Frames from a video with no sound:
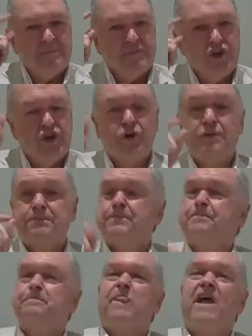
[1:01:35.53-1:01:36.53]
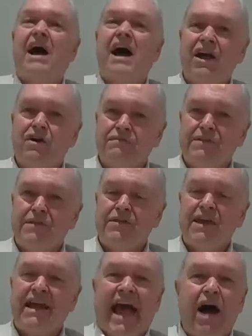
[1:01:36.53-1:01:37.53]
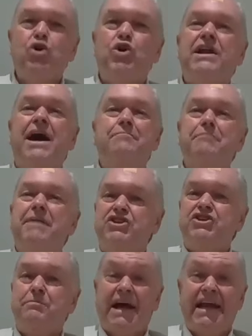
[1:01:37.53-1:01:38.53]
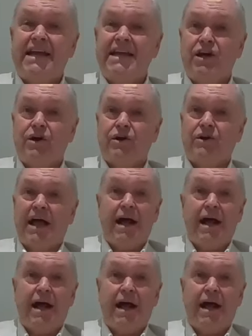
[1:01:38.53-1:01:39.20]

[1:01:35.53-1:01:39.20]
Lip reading: you know, I often think, how can I measure my ego?